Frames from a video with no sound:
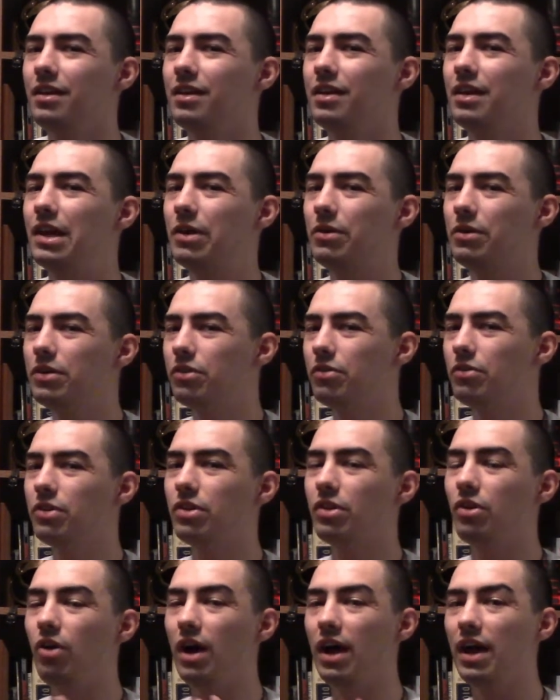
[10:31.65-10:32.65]
Now, in doing
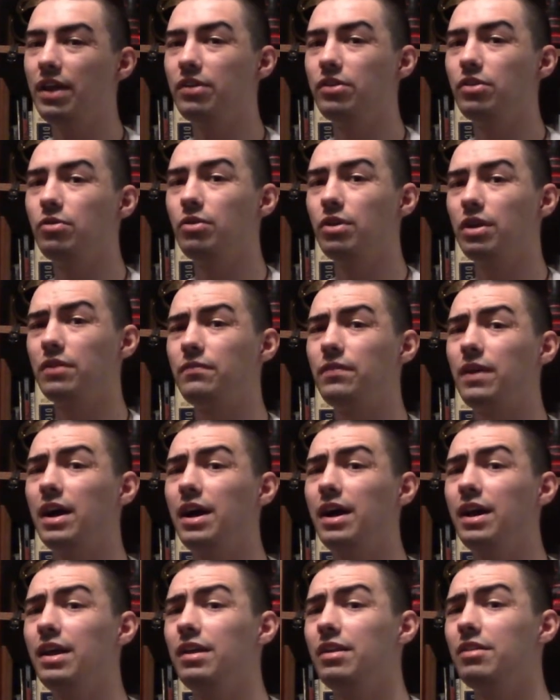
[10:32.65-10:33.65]
so, I do
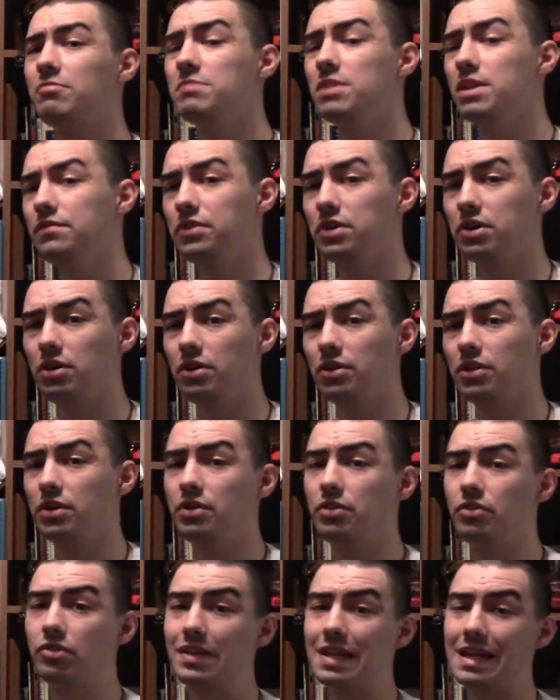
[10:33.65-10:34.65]
advise many of you all to
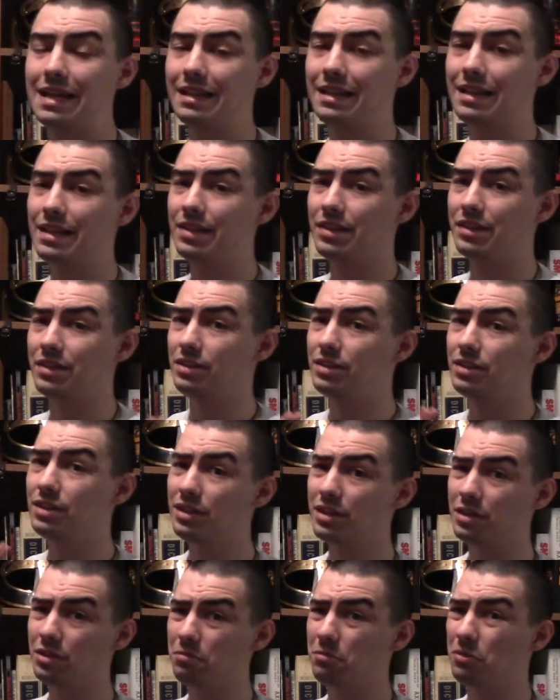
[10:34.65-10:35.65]
understand this a
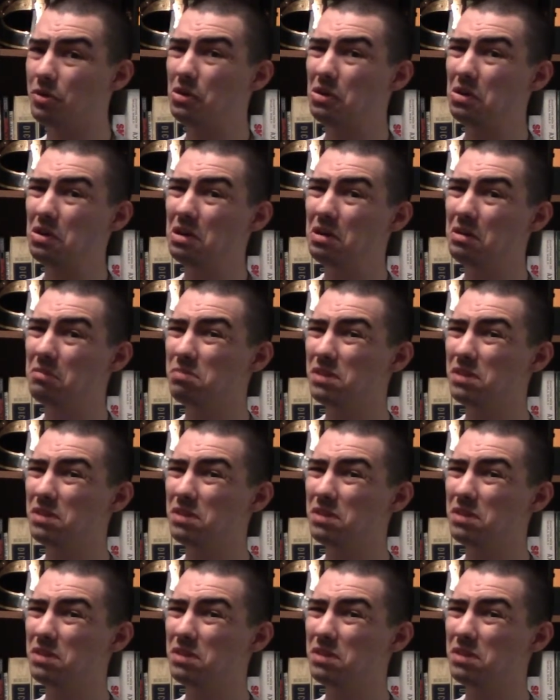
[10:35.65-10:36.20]
little more,